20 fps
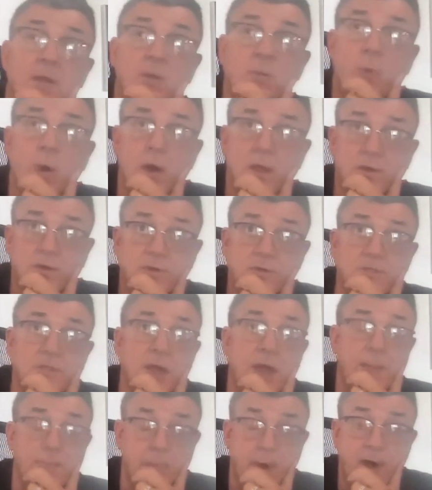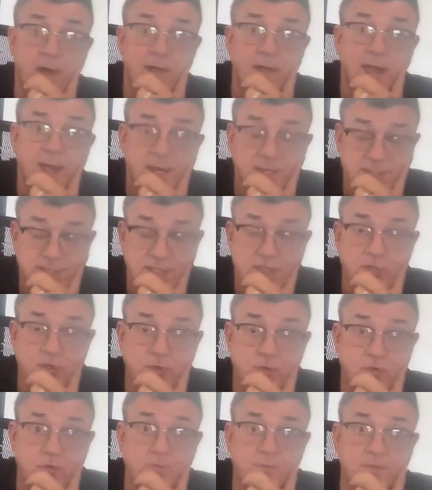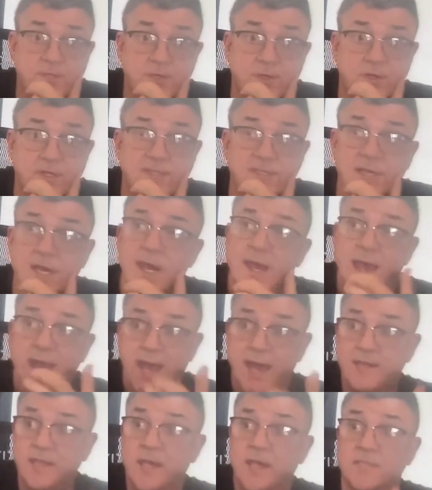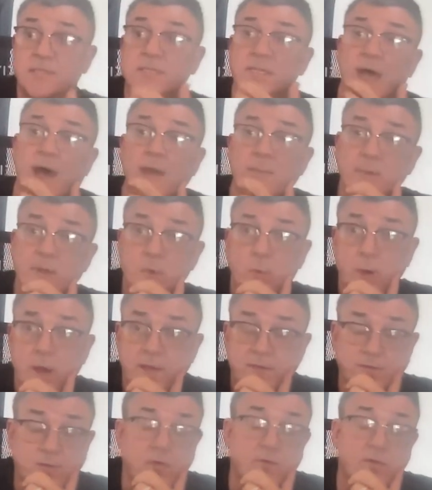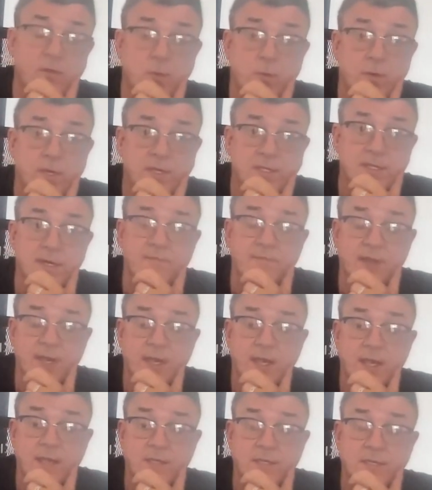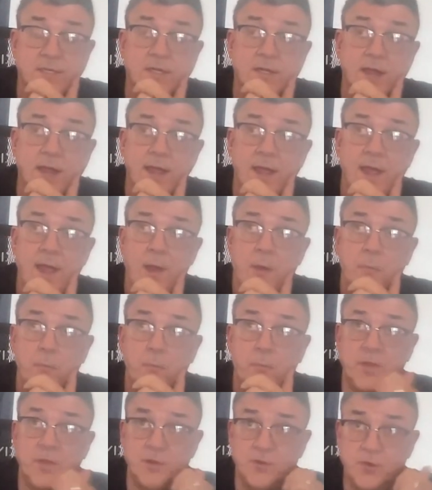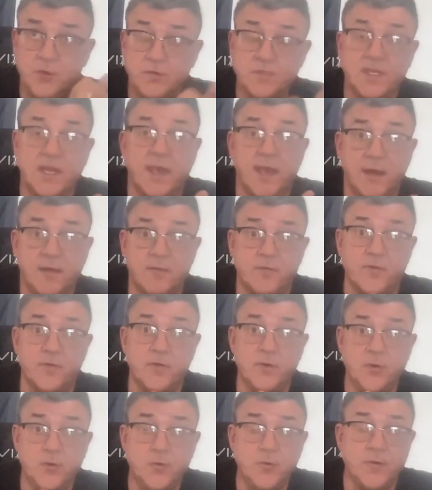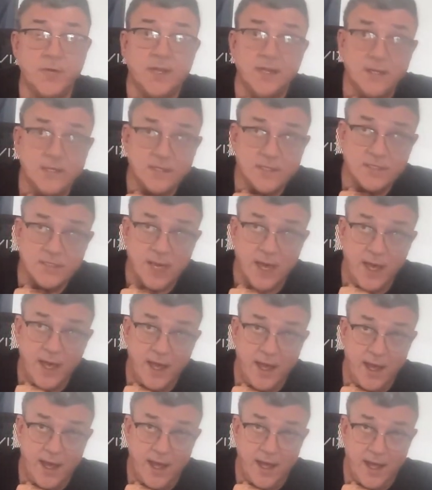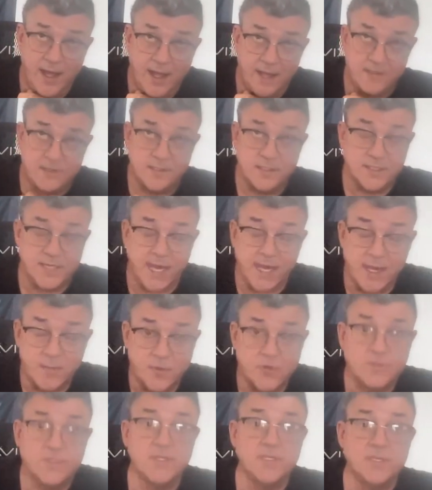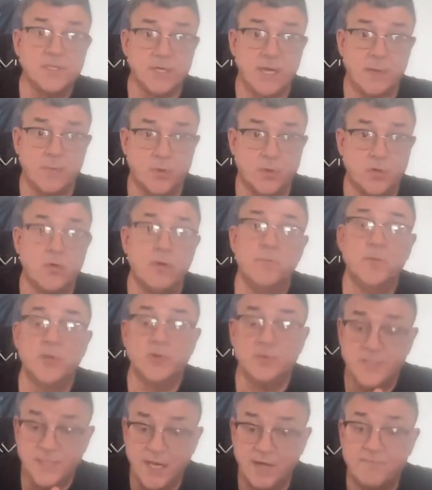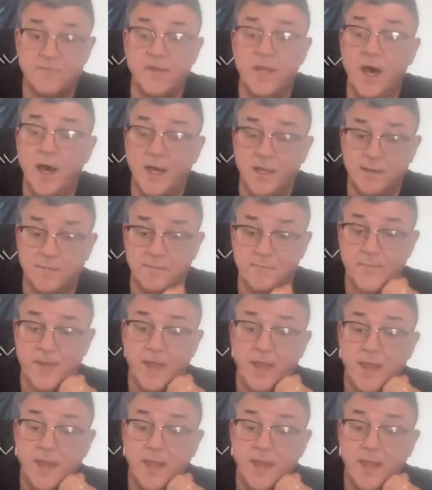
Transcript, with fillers: Muddy Waters podcast and YouTube series. And yes, I've been away for a few weeks on vacation, but the news I have for you is the scammers and cyber criminals have not.